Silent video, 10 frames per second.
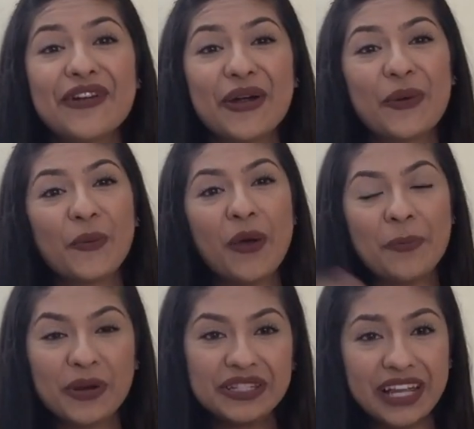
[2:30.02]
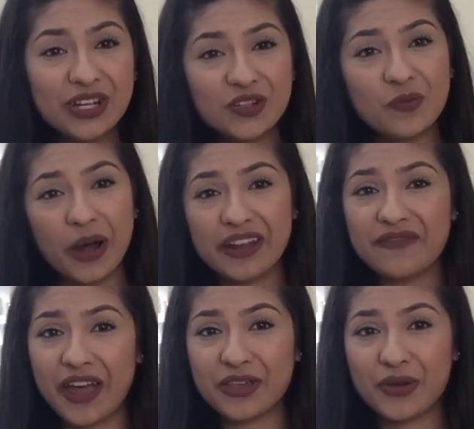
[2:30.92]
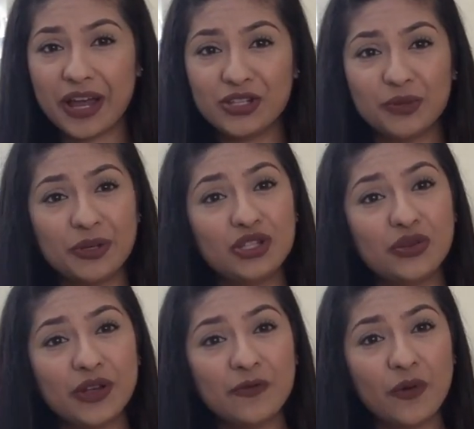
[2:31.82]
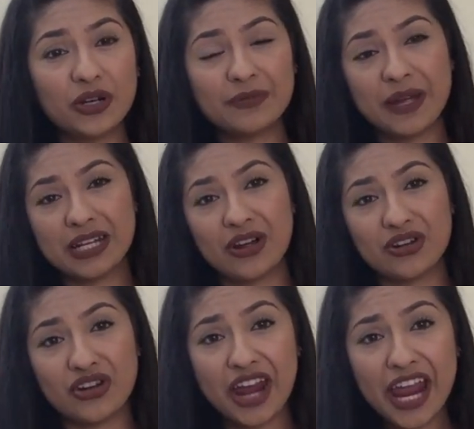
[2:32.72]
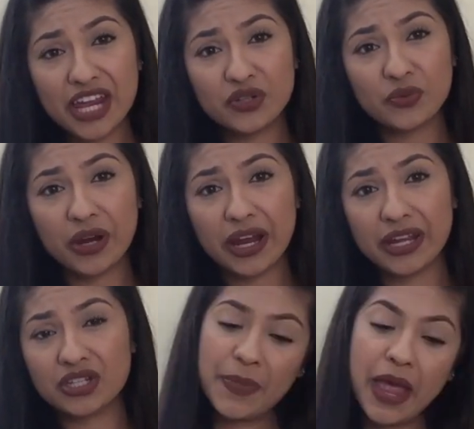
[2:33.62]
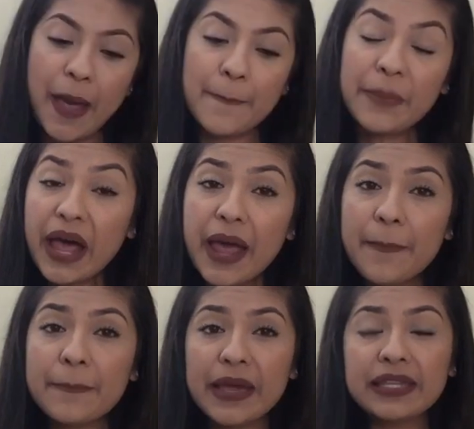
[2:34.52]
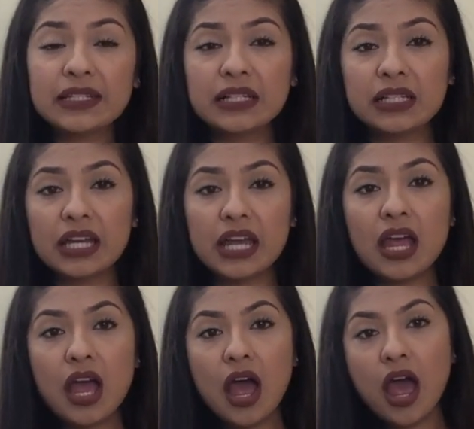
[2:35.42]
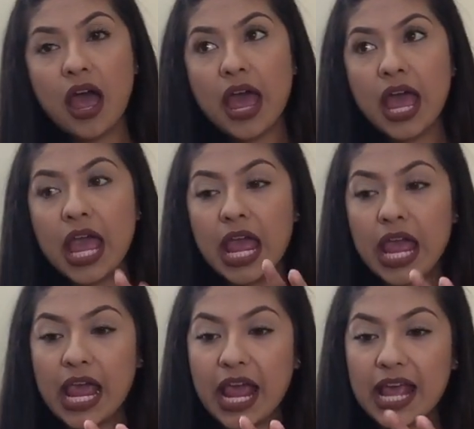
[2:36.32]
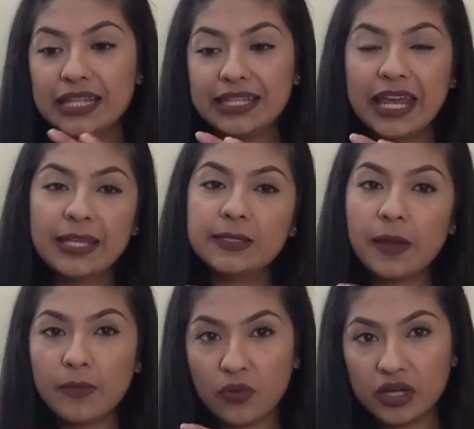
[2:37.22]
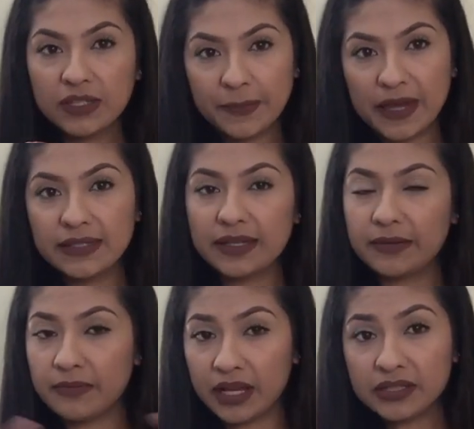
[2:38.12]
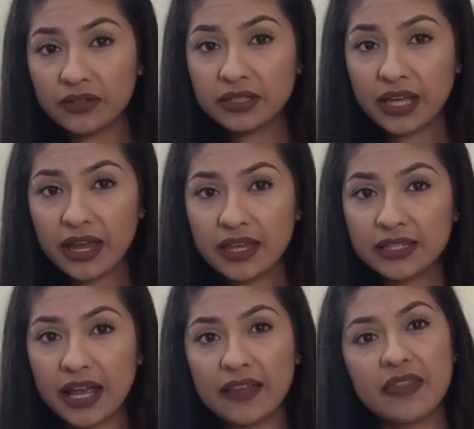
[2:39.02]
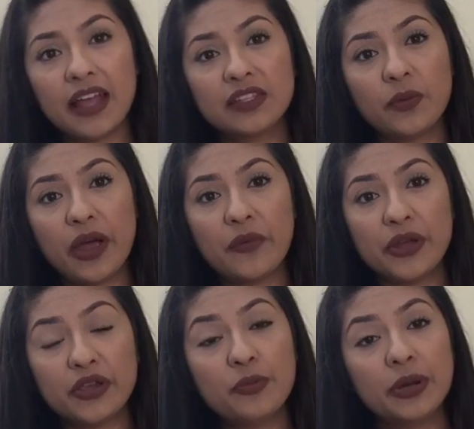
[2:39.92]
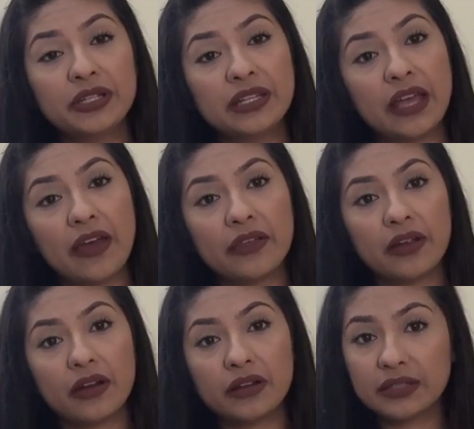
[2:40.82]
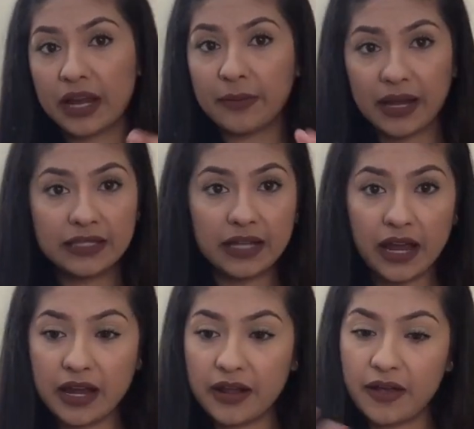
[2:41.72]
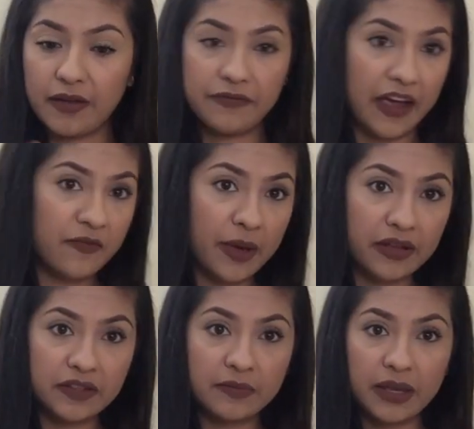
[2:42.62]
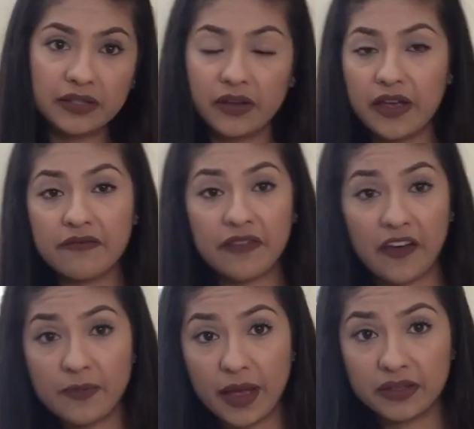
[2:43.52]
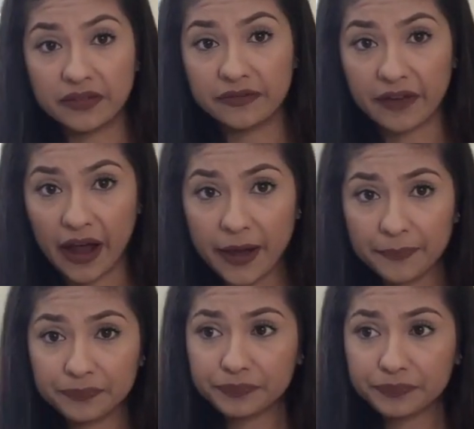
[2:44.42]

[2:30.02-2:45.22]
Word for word: for what percentage of body fat you guys should be shooting for depending on your age range. But basically, it takes up more space than muscle does and that's why when you put together side by side of five pounds of muscle and five pounds of fat